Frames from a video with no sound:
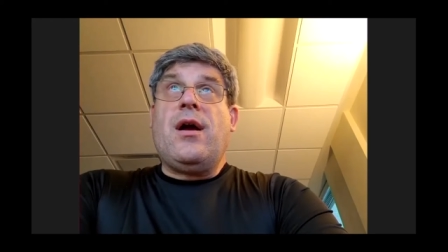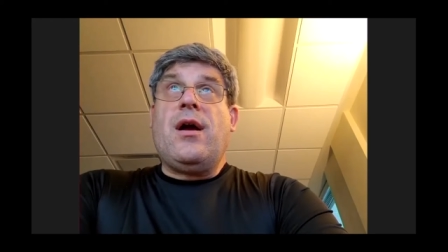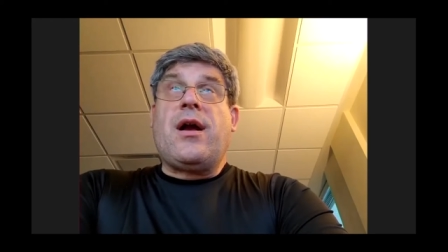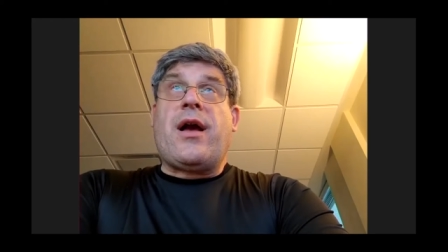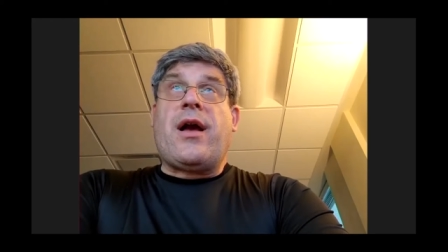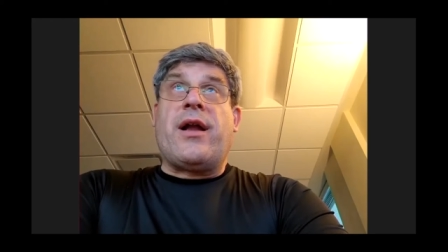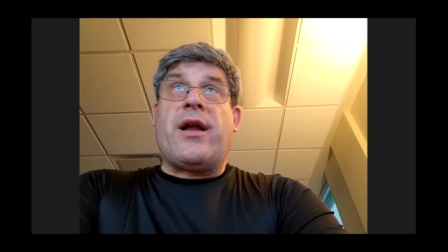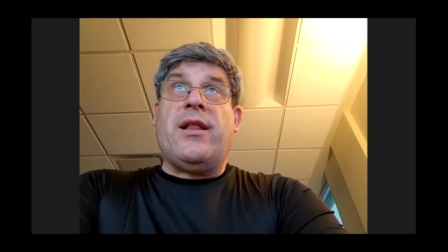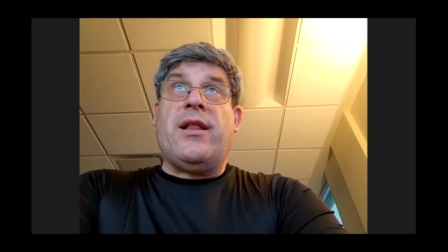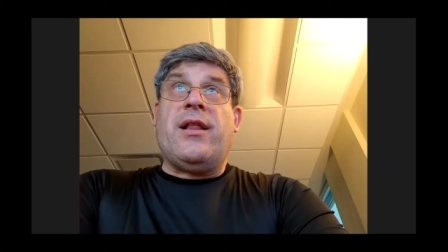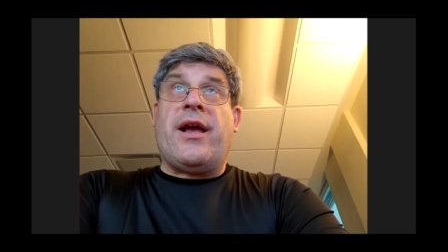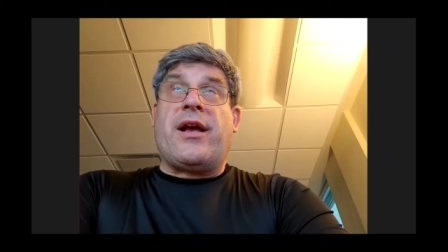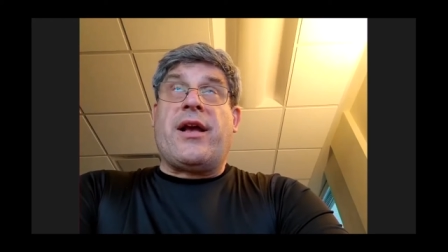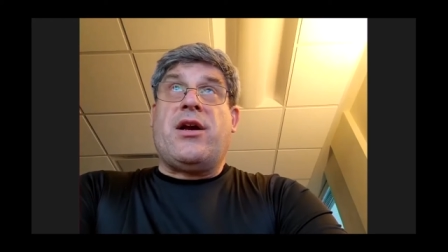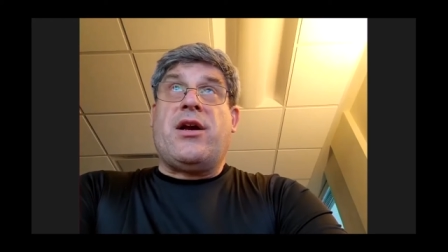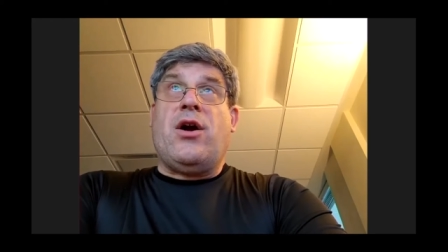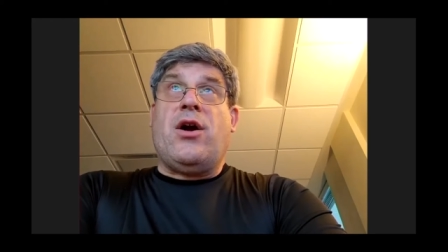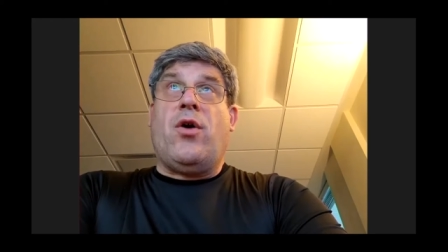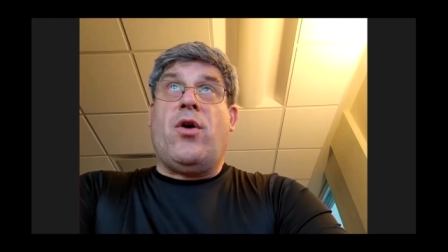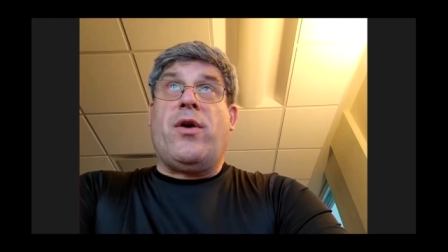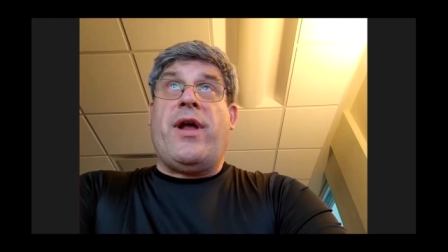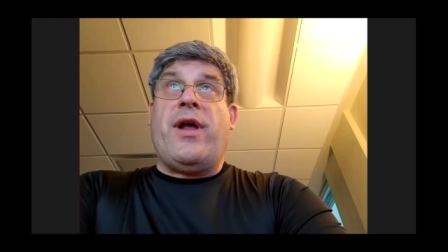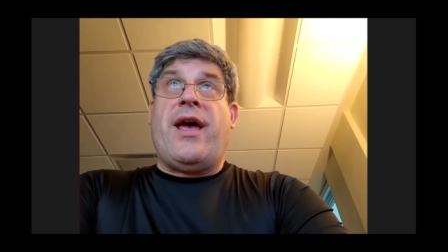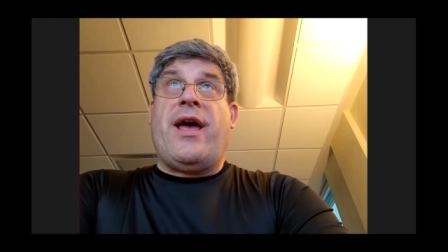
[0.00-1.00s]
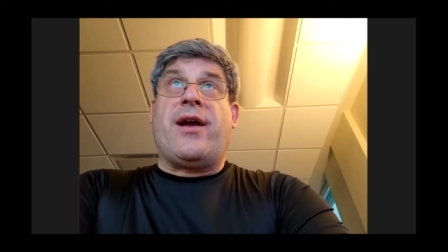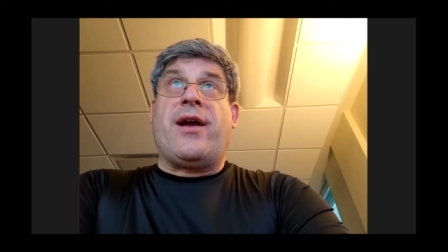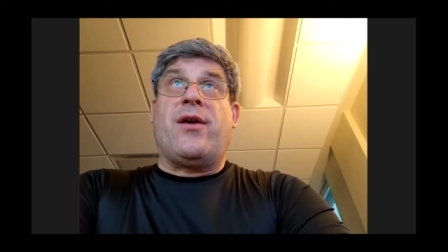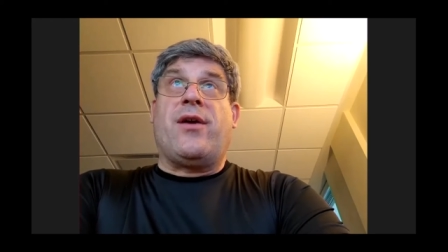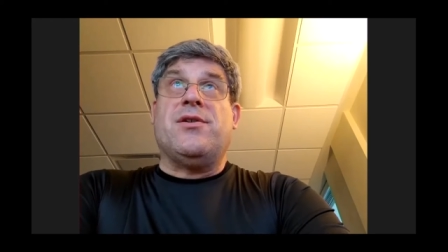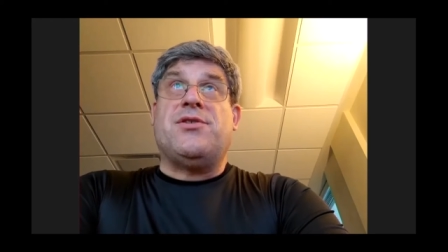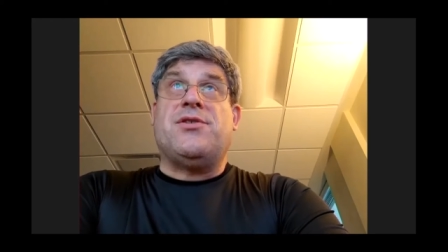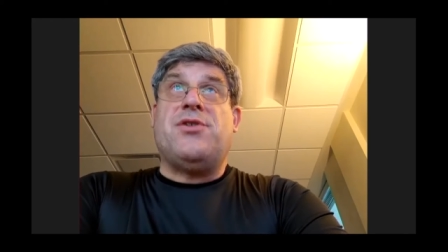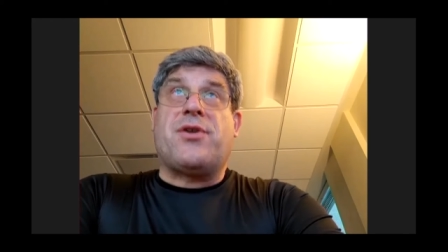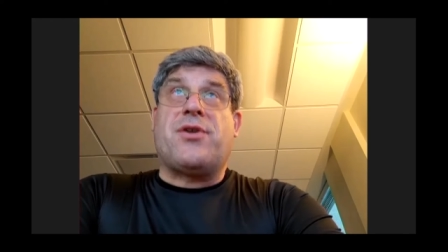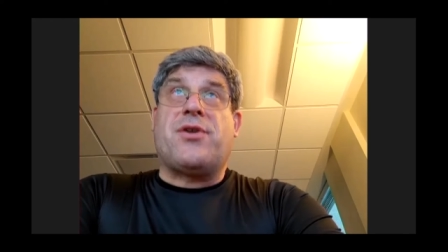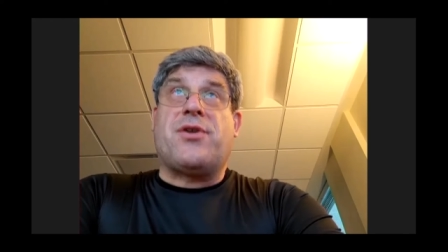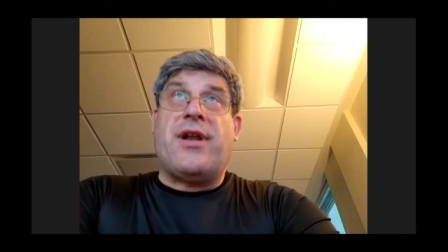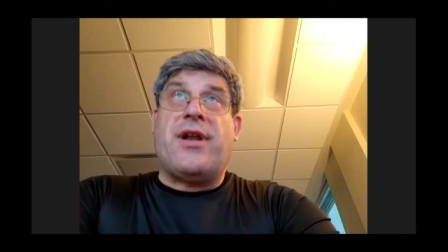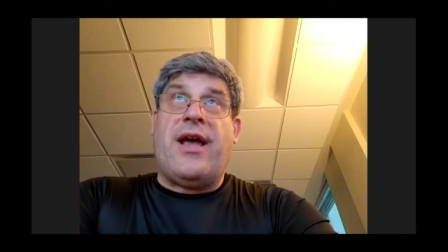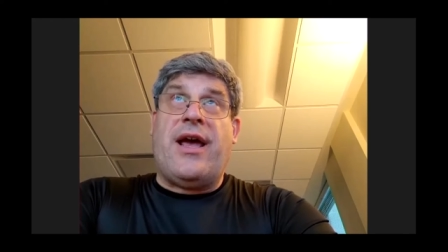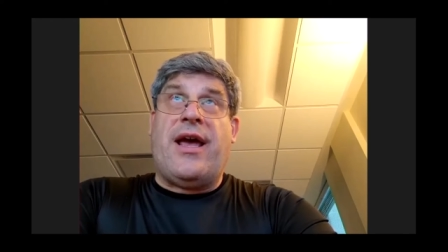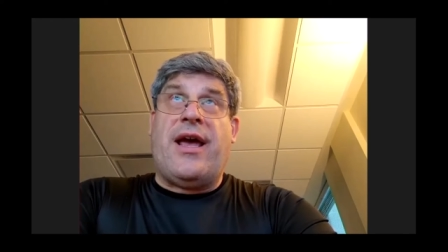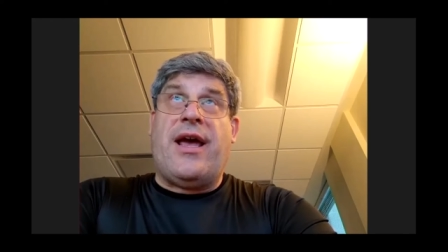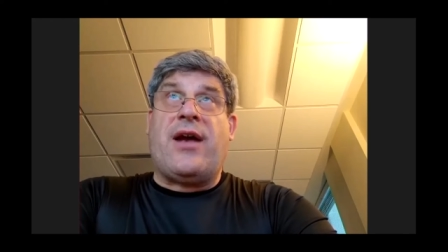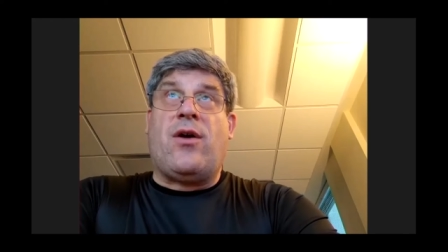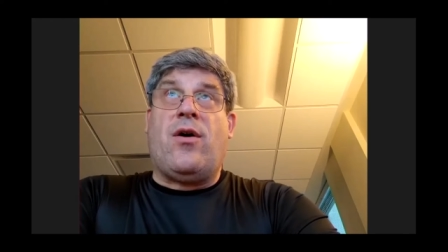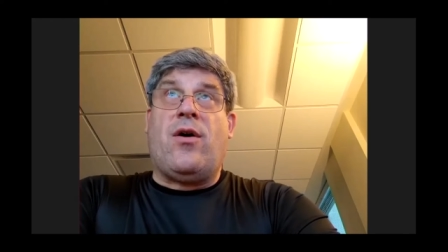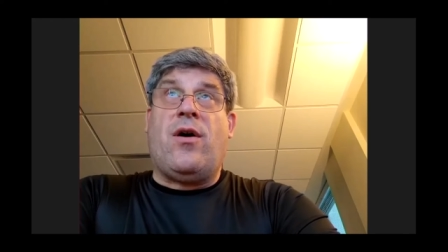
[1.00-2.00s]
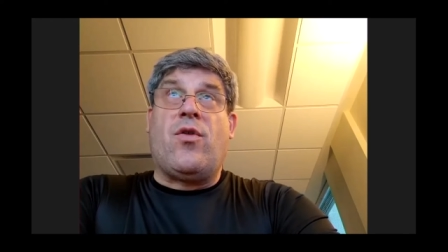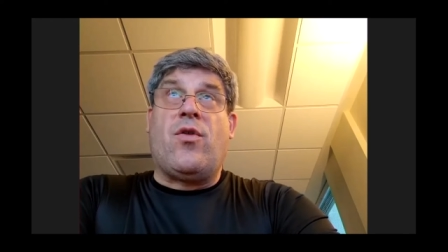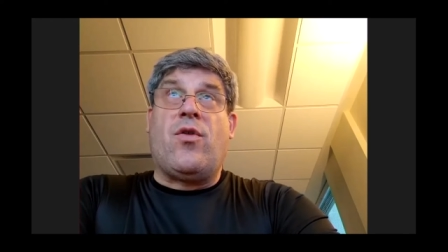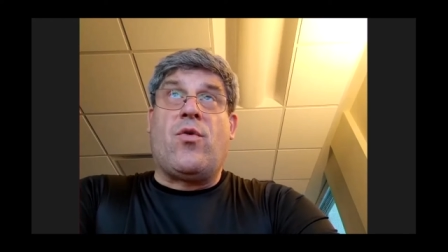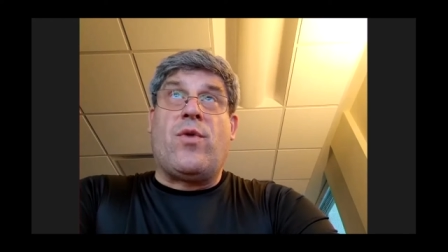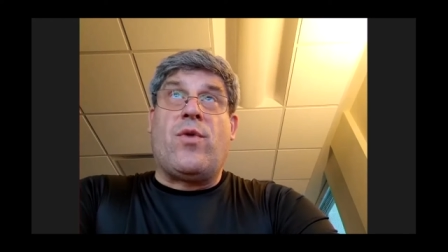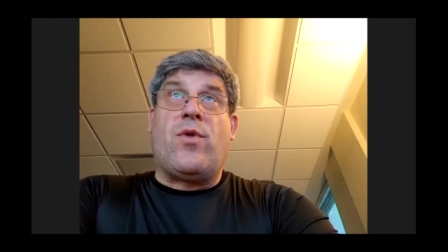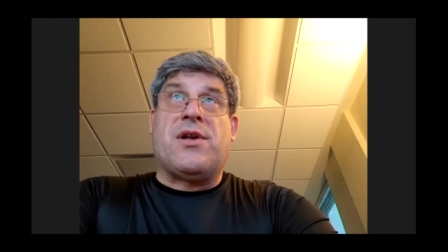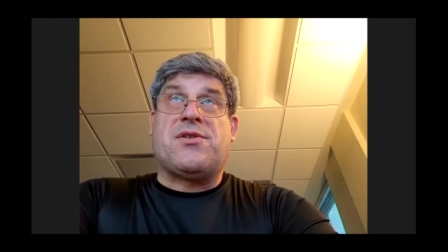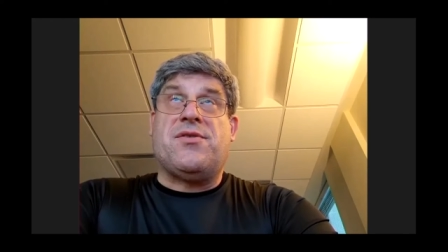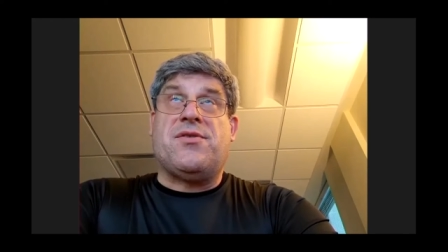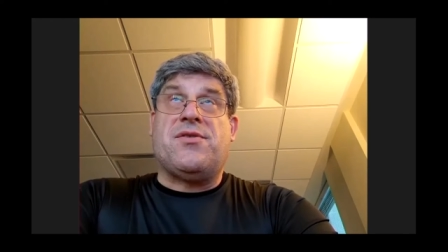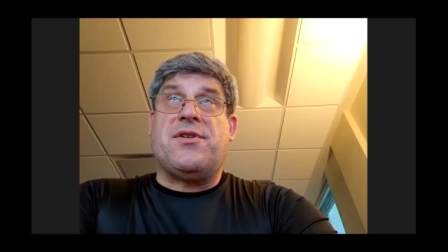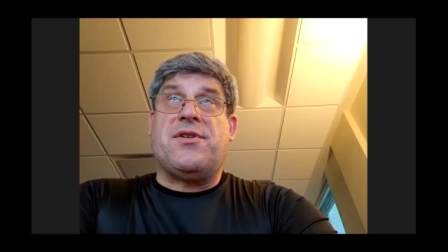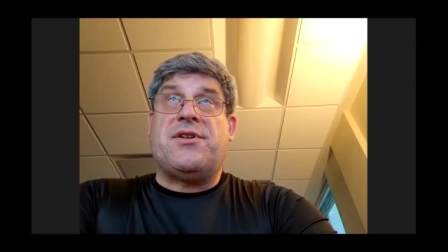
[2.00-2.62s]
Kind of like coat hangers, you can hang all the rest of